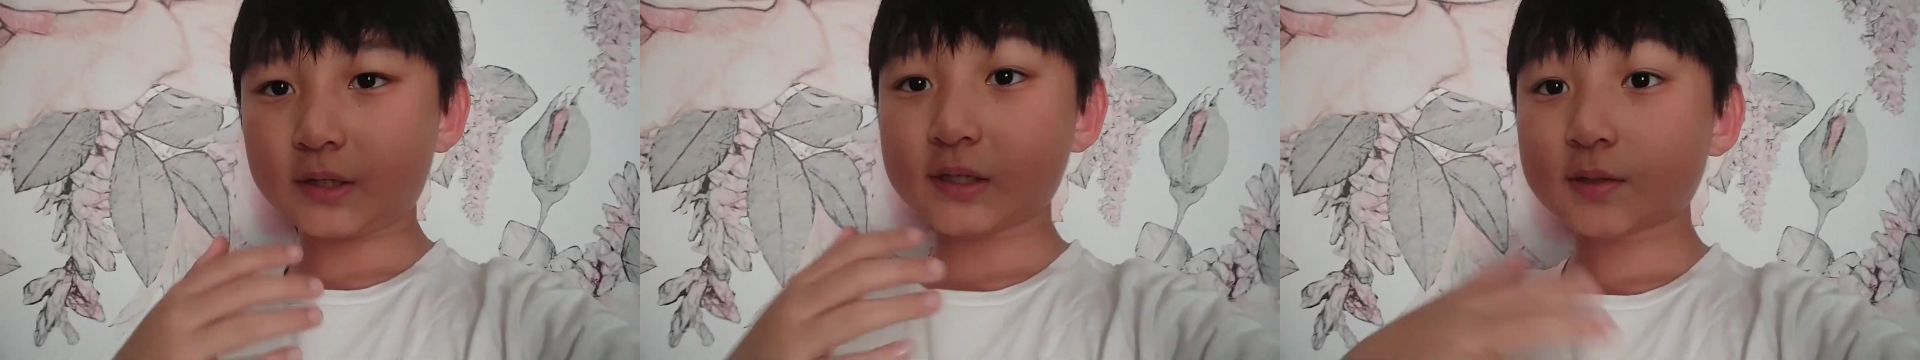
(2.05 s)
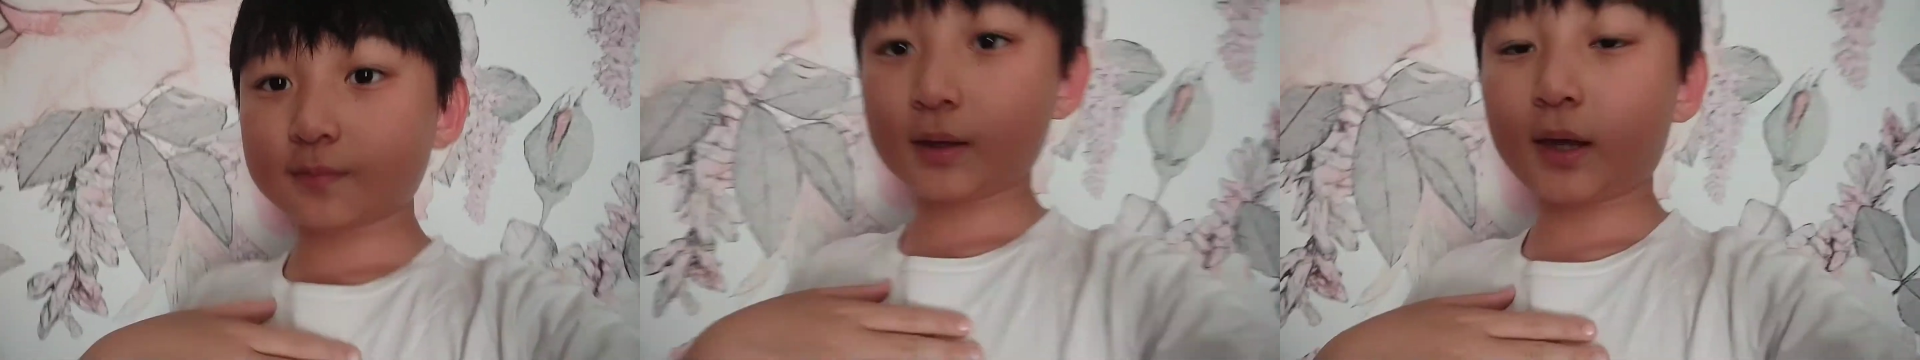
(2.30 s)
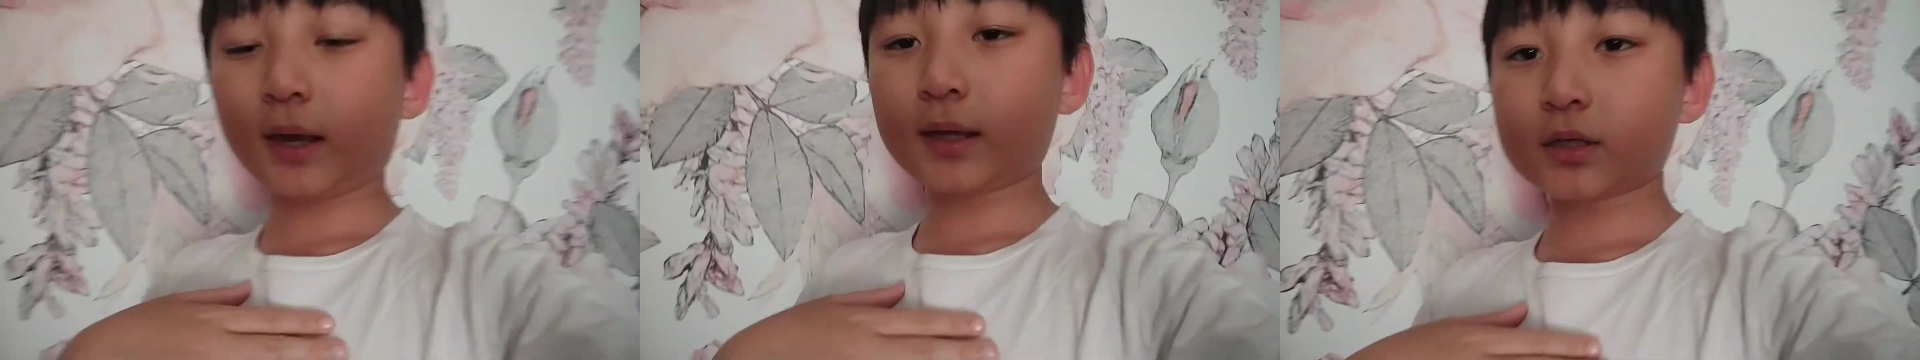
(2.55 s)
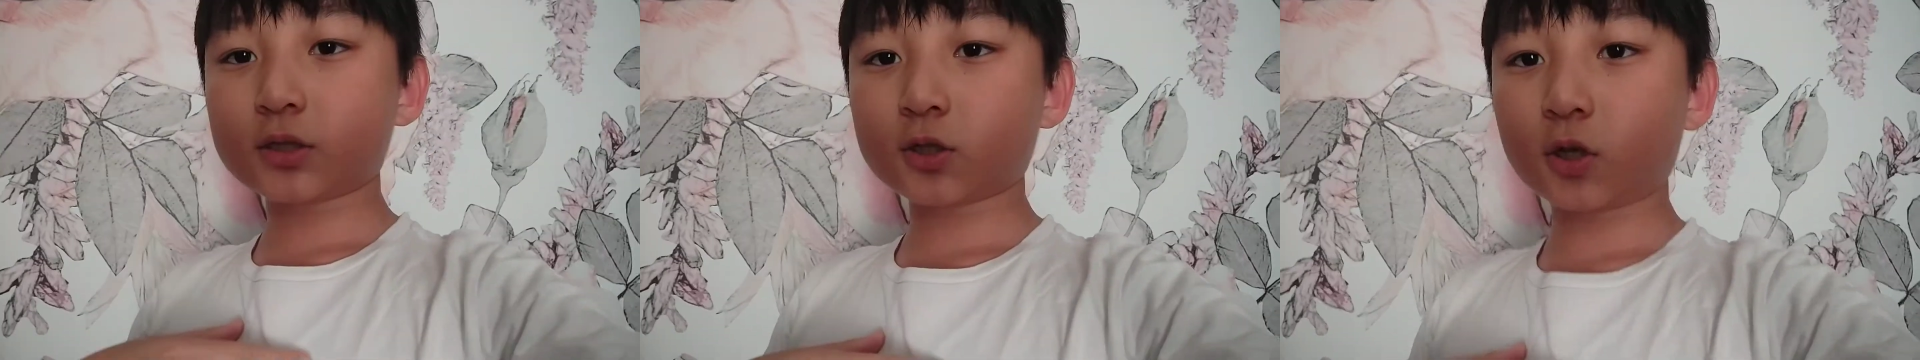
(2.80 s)
It's me
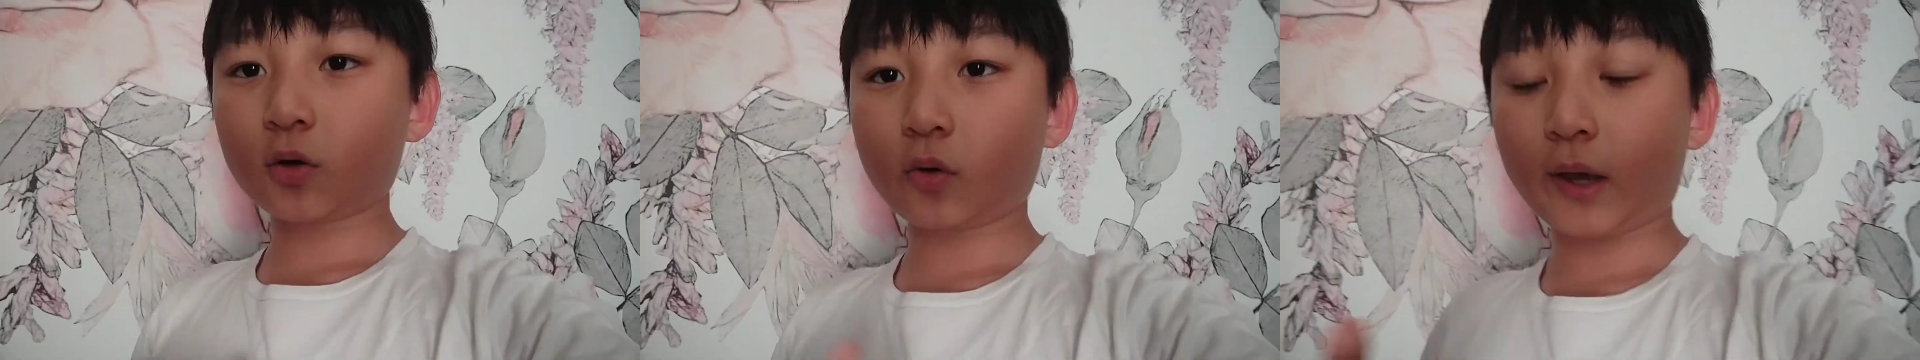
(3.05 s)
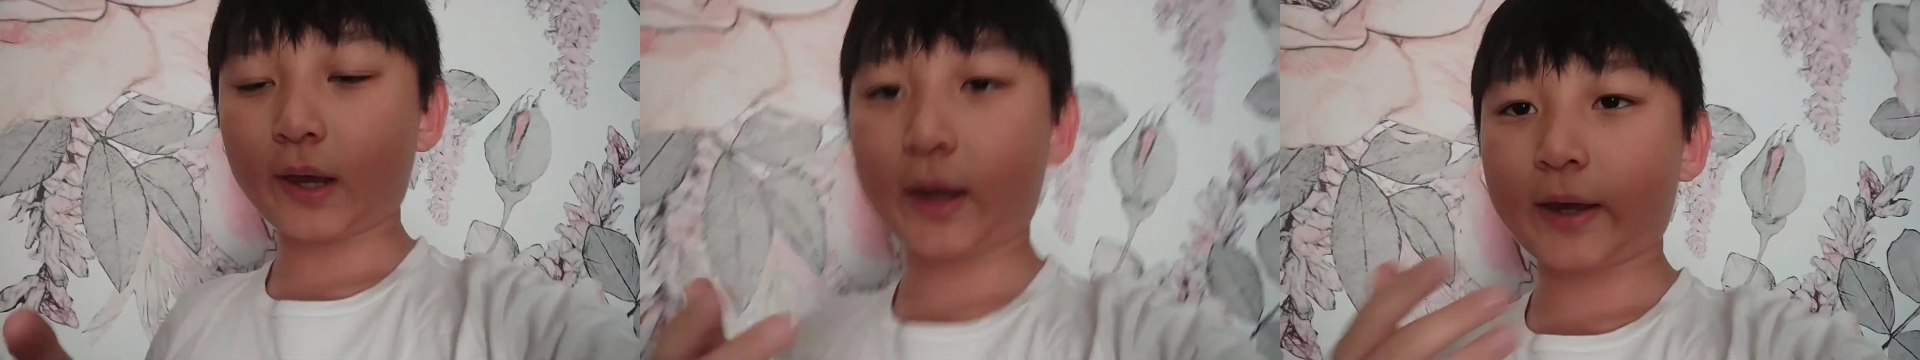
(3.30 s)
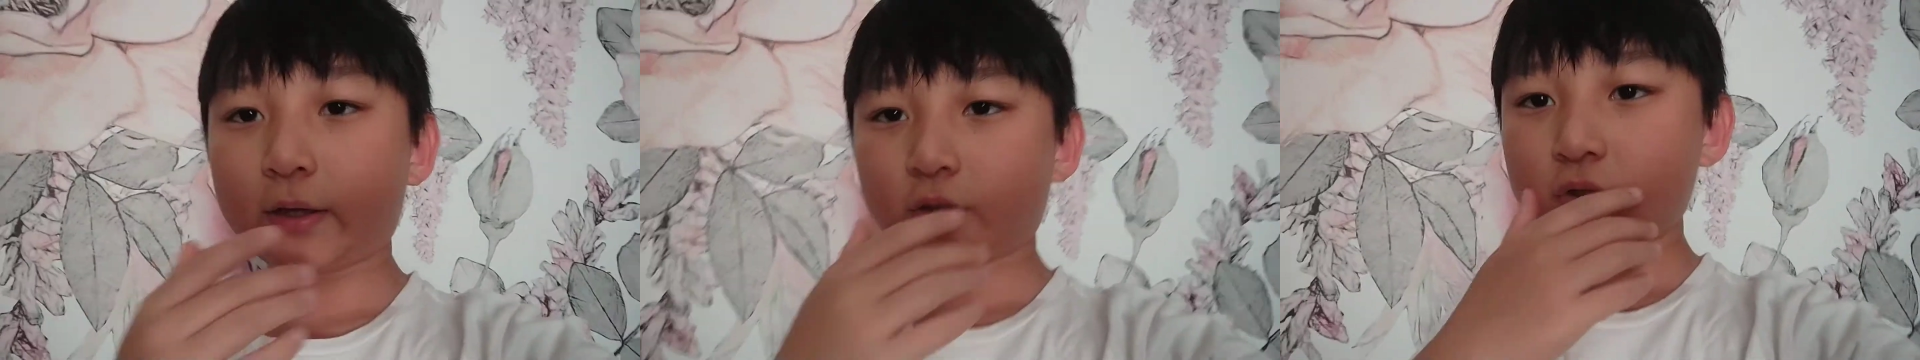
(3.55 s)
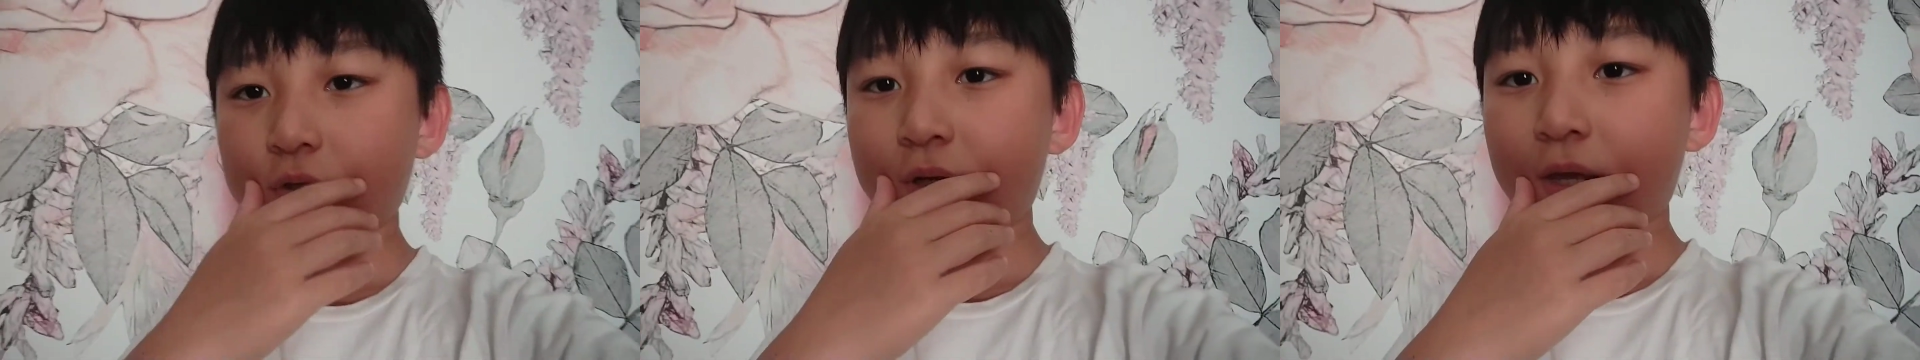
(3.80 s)
Enzo, and
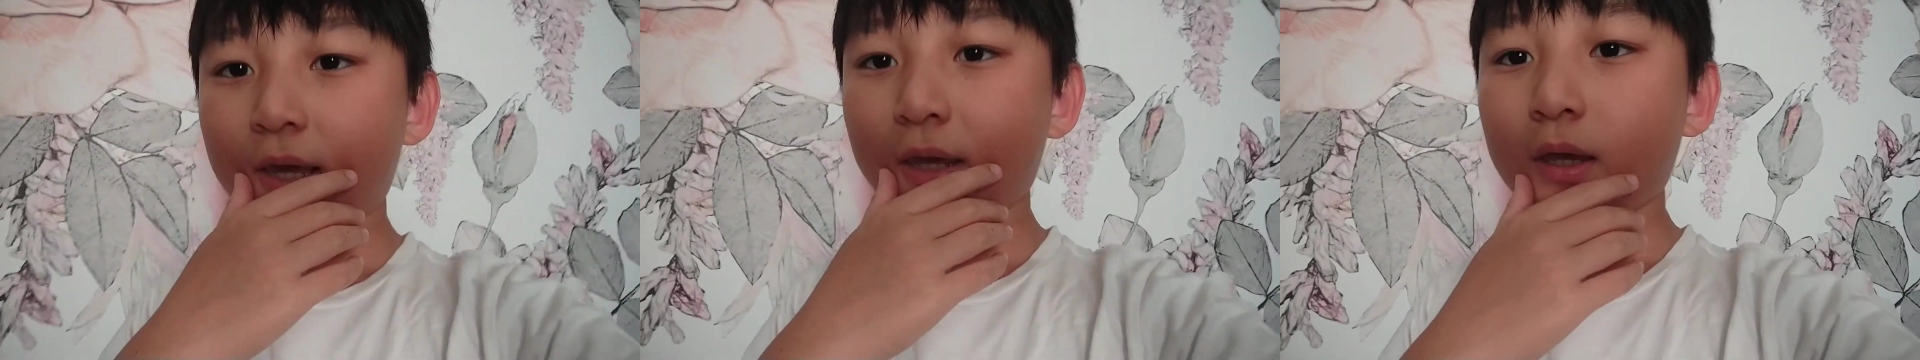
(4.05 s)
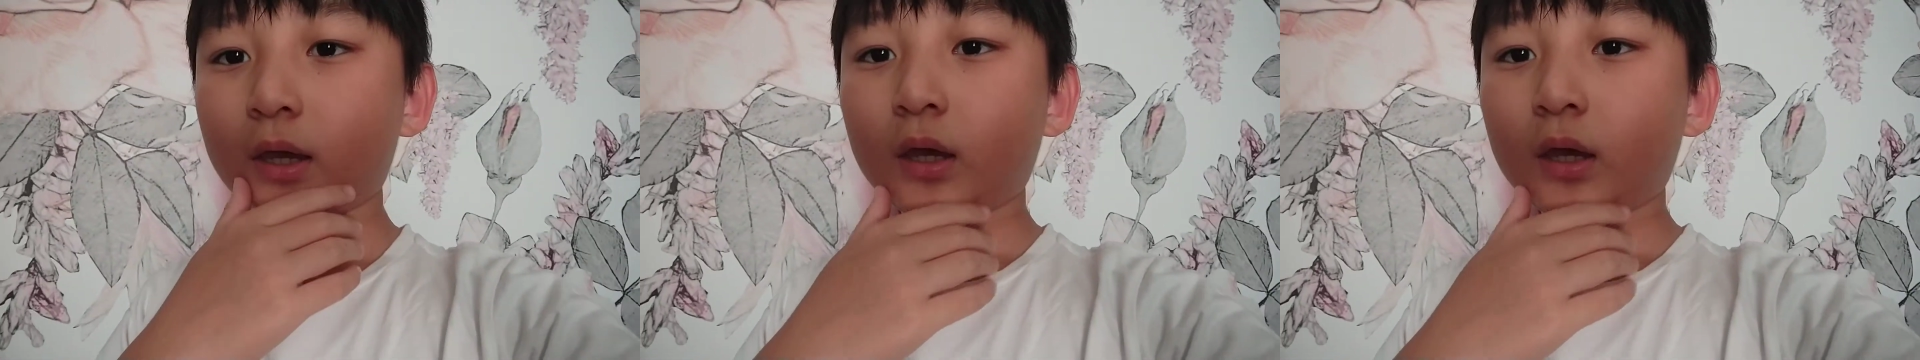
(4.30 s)
today